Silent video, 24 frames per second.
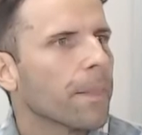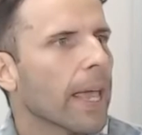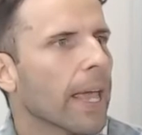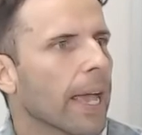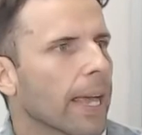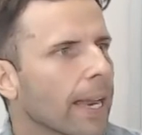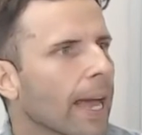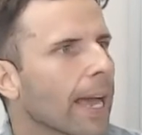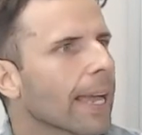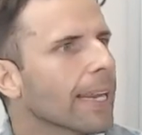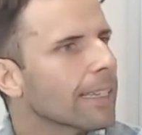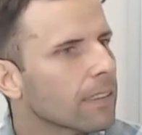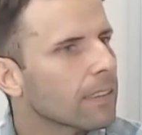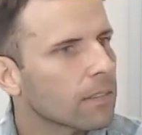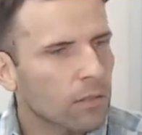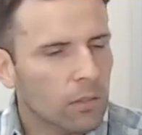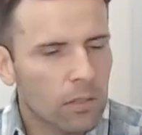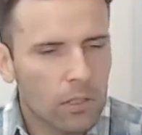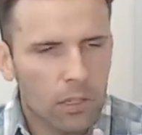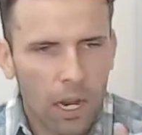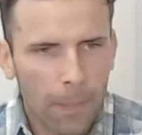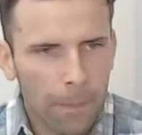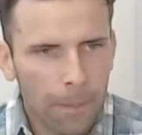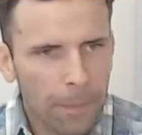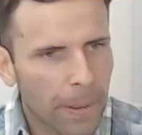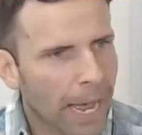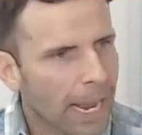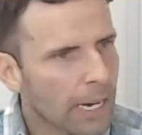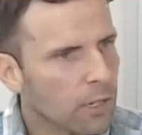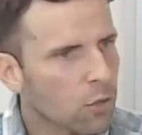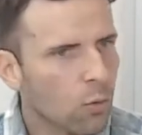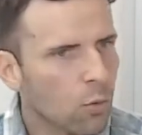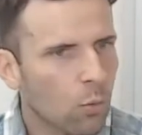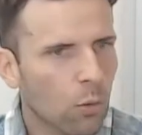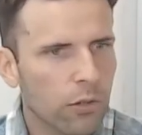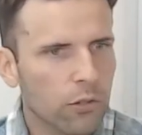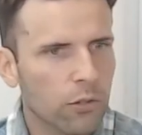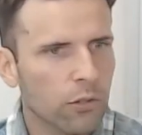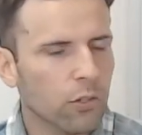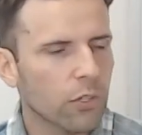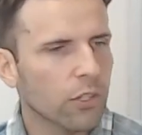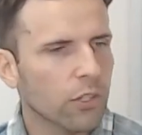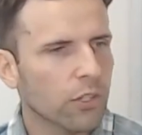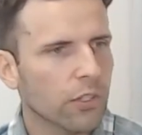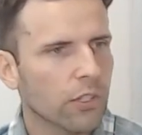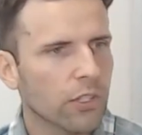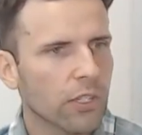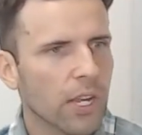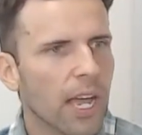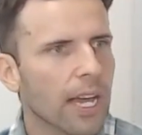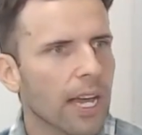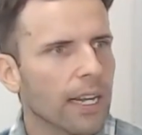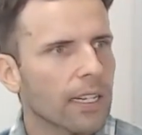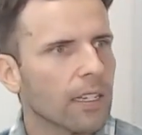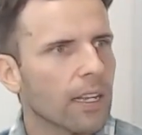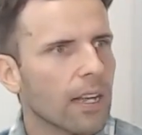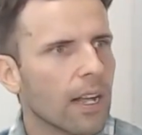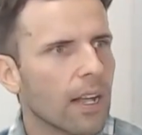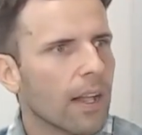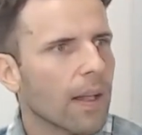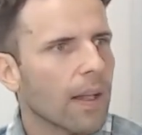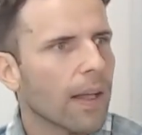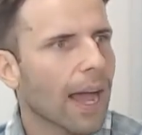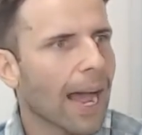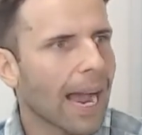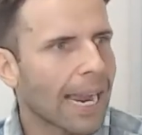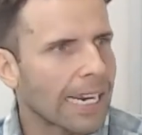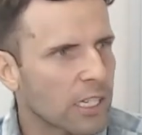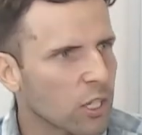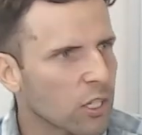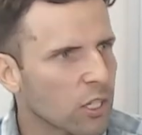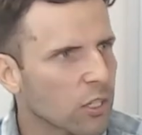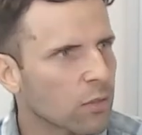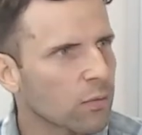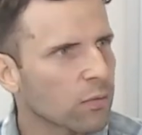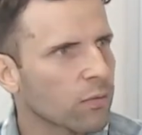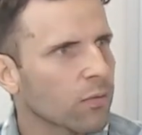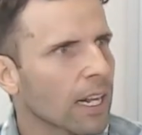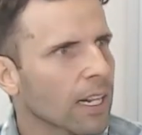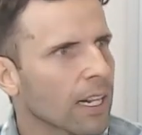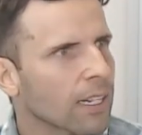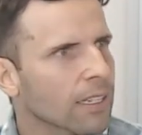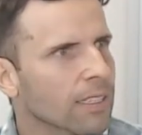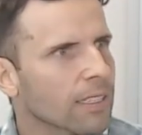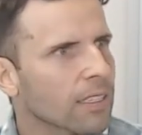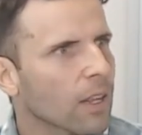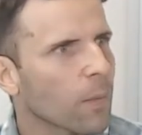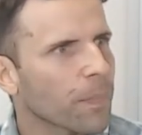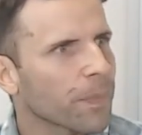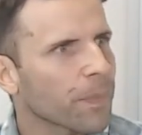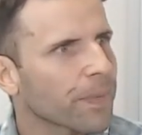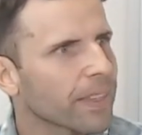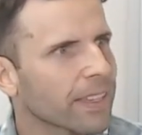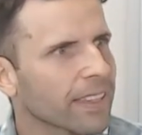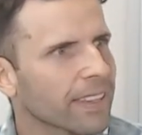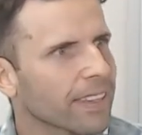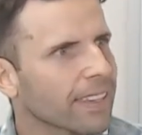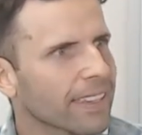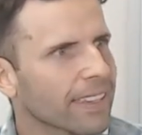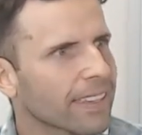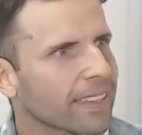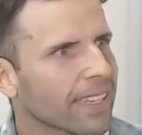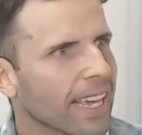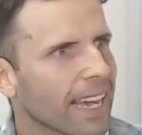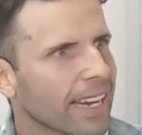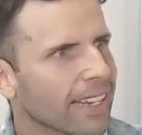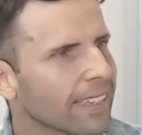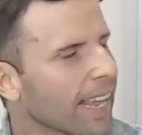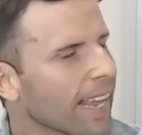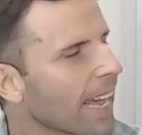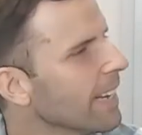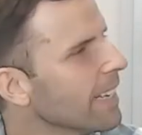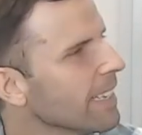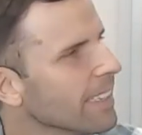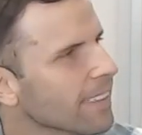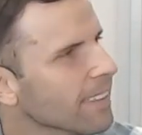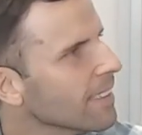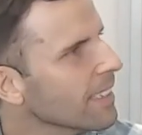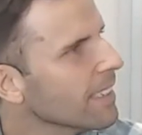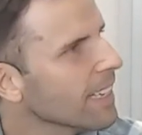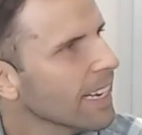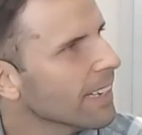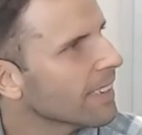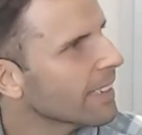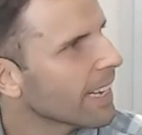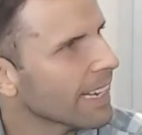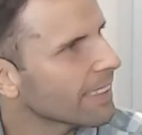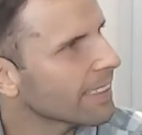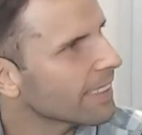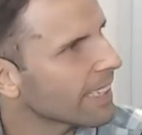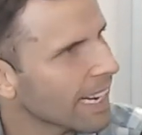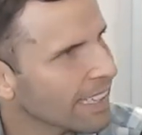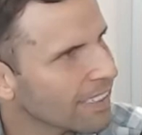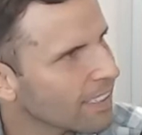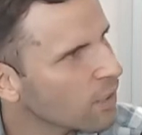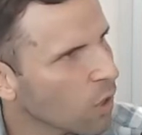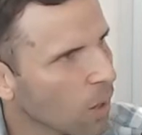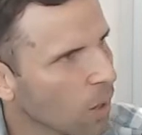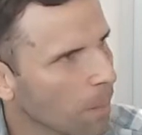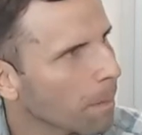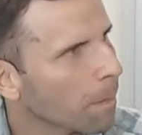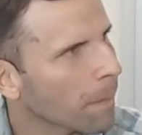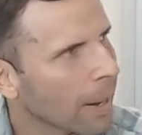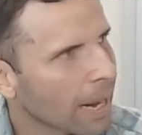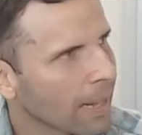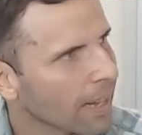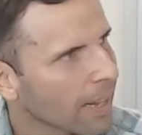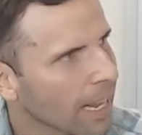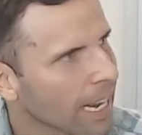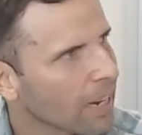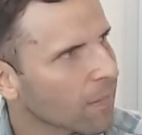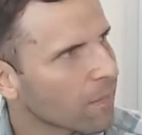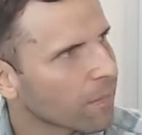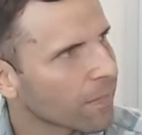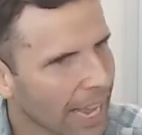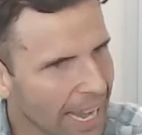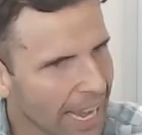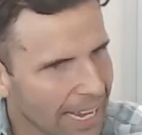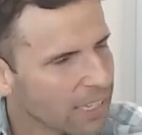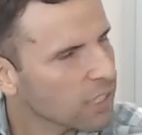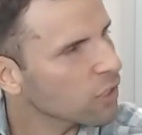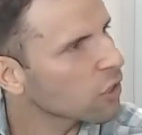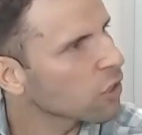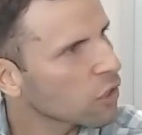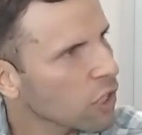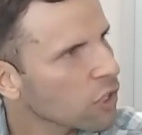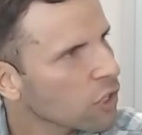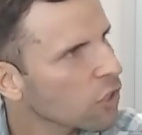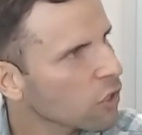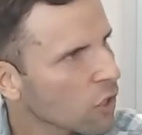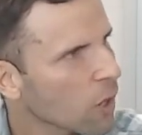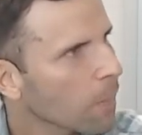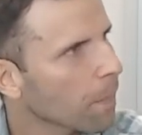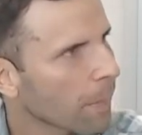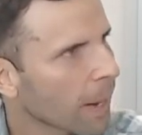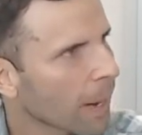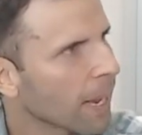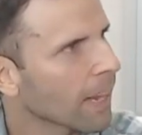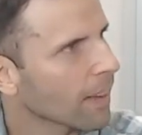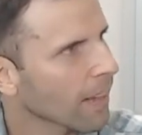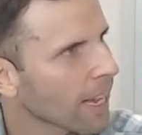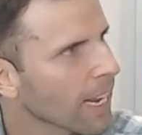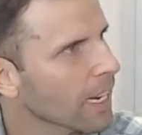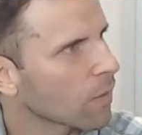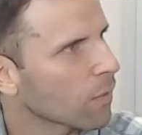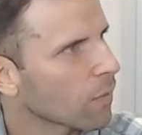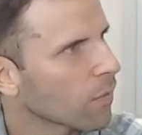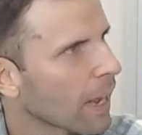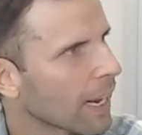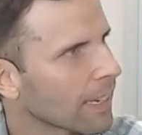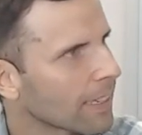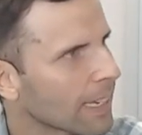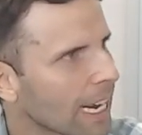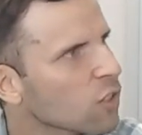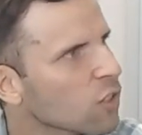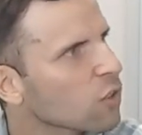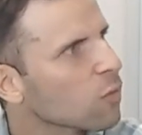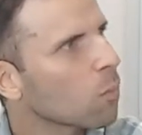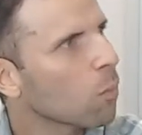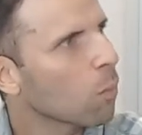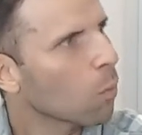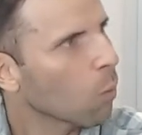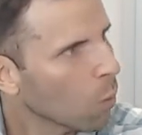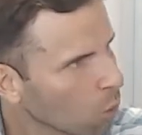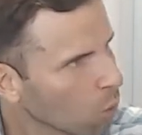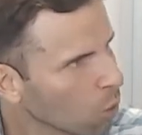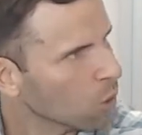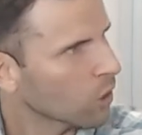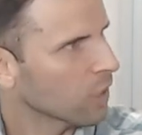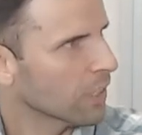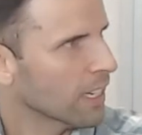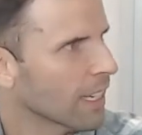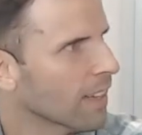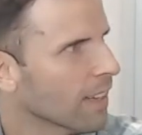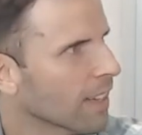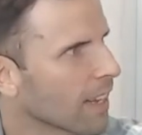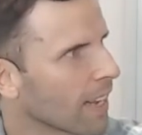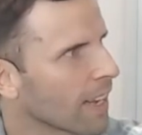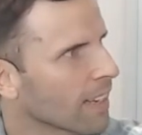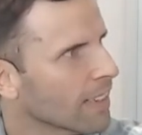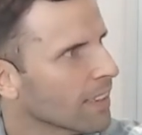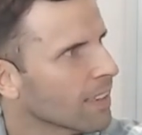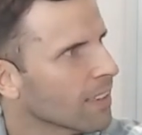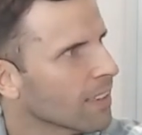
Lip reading: And I come back to what you just said. I just felt, no, that isn't it. That's not my life. That is just not my life. There's more than that,